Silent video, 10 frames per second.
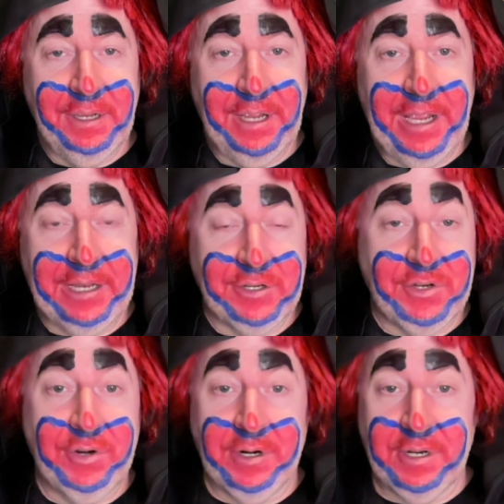and
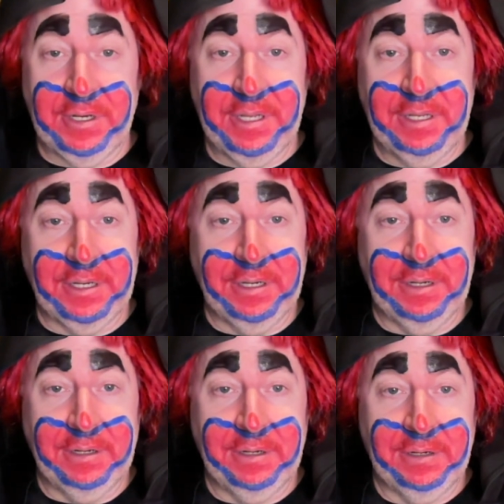turn it in
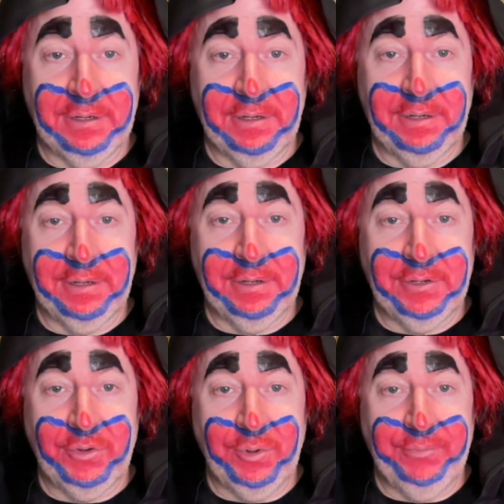
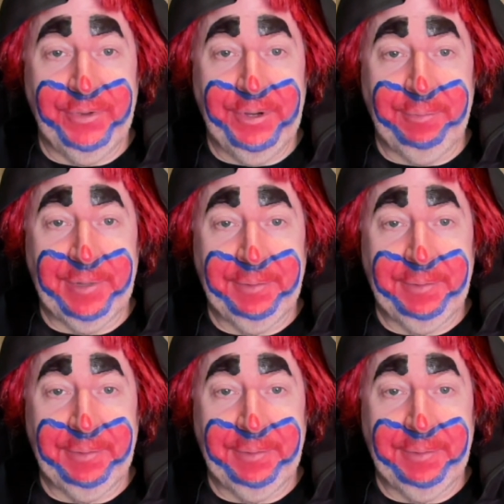to a film?